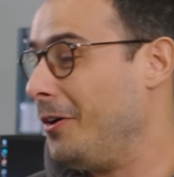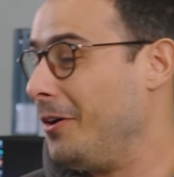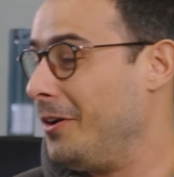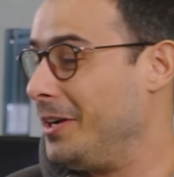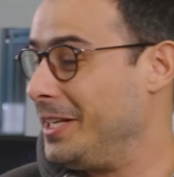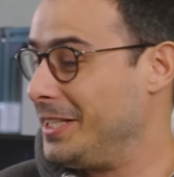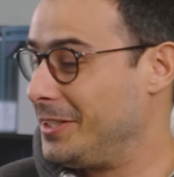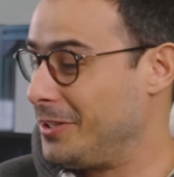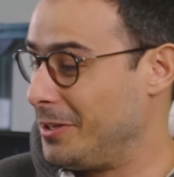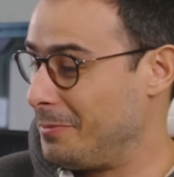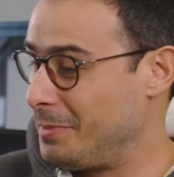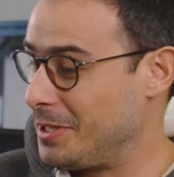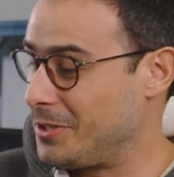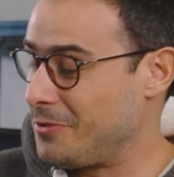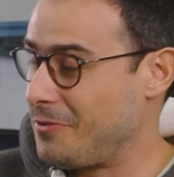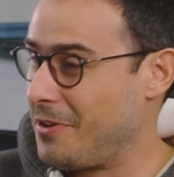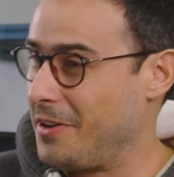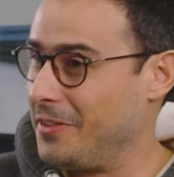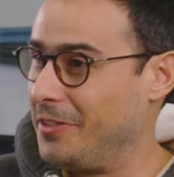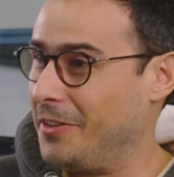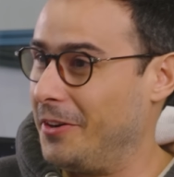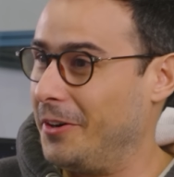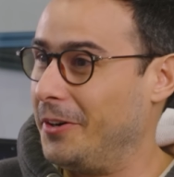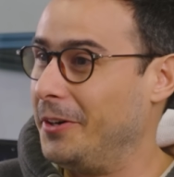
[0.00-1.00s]
a little bit
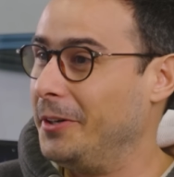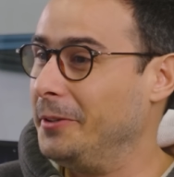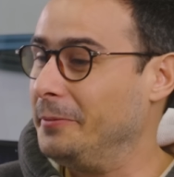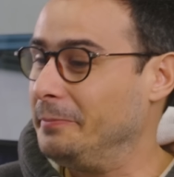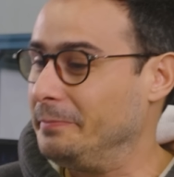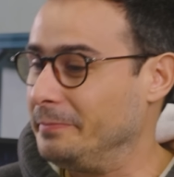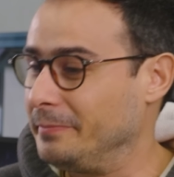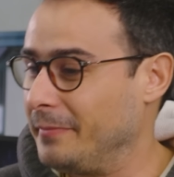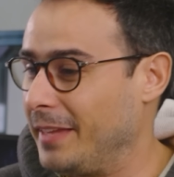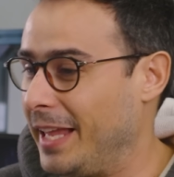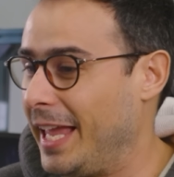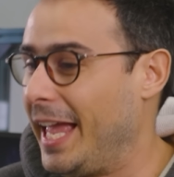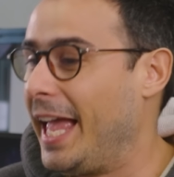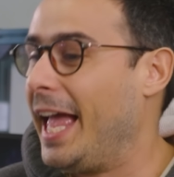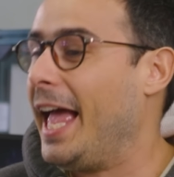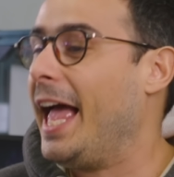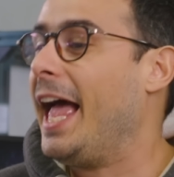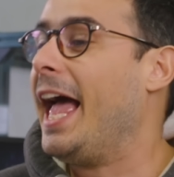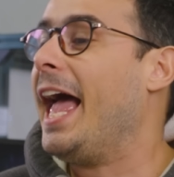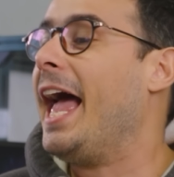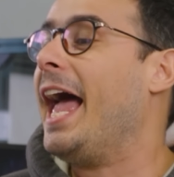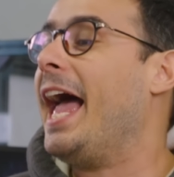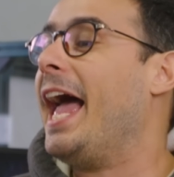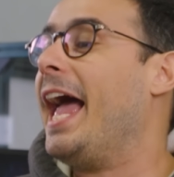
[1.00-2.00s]
rounder,
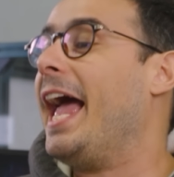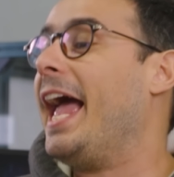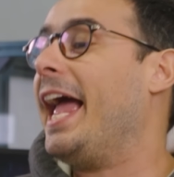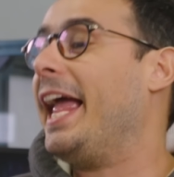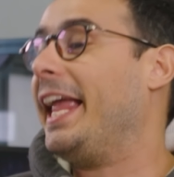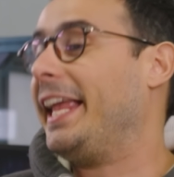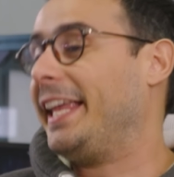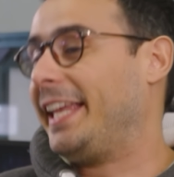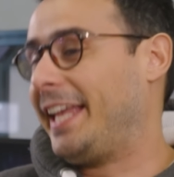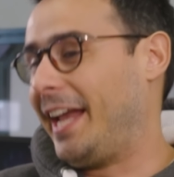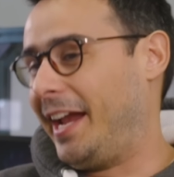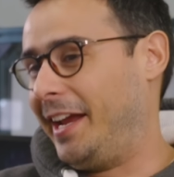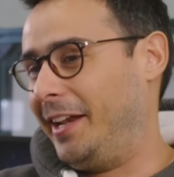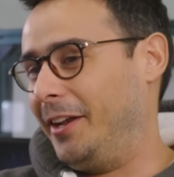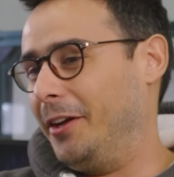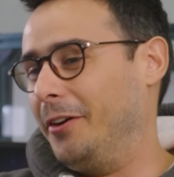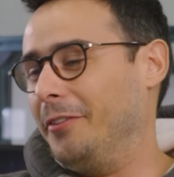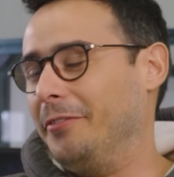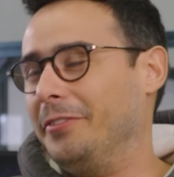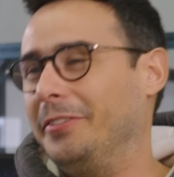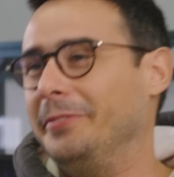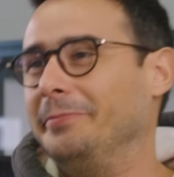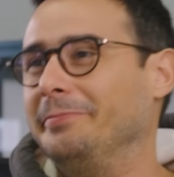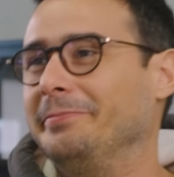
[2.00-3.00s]
kind
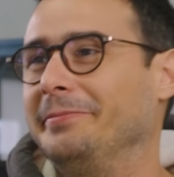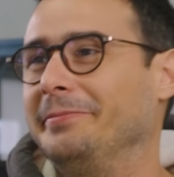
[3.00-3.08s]
of.